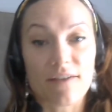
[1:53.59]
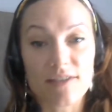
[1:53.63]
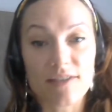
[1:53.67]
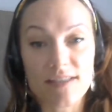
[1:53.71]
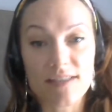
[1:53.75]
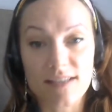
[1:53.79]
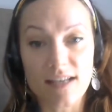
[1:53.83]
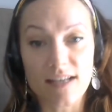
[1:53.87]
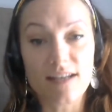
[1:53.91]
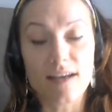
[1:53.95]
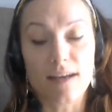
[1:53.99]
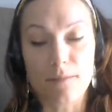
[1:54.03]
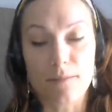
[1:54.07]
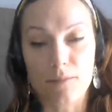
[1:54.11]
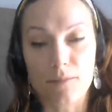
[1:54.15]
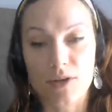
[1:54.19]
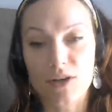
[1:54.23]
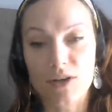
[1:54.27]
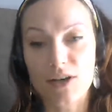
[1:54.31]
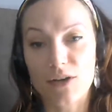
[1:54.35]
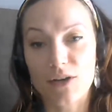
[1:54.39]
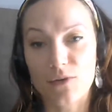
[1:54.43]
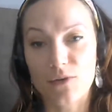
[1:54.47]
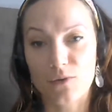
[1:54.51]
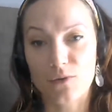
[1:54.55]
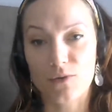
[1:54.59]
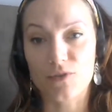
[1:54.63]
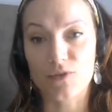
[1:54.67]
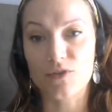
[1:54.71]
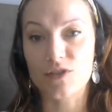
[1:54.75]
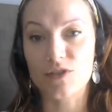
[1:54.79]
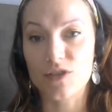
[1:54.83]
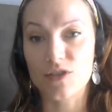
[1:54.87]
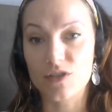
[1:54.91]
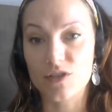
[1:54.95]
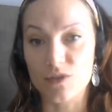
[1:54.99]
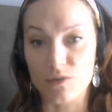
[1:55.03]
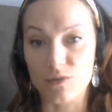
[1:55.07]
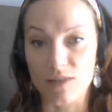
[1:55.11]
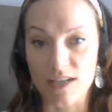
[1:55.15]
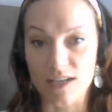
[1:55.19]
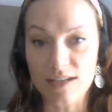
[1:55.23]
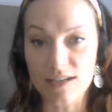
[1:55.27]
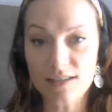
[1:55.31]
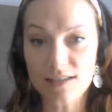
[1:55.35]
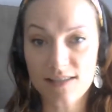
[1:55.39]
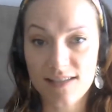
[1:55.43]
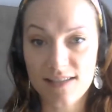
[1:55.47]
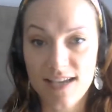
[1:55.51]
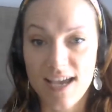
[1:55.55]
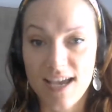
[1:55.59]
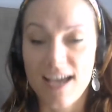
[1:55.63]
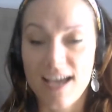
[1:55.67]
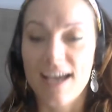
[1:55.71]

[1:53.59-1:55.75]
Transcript: a SIN number in order to do this.